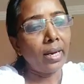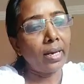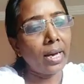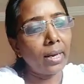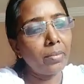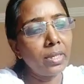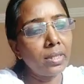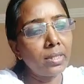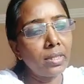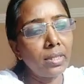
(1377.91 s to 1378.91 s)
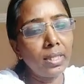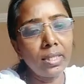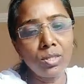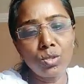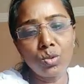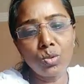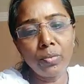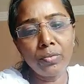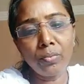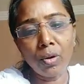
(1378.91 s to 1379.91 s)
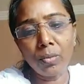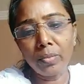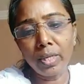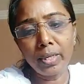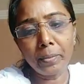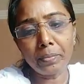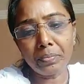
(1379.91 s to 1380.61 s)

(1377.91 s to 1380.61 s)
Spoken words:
An arbitration needs to be formally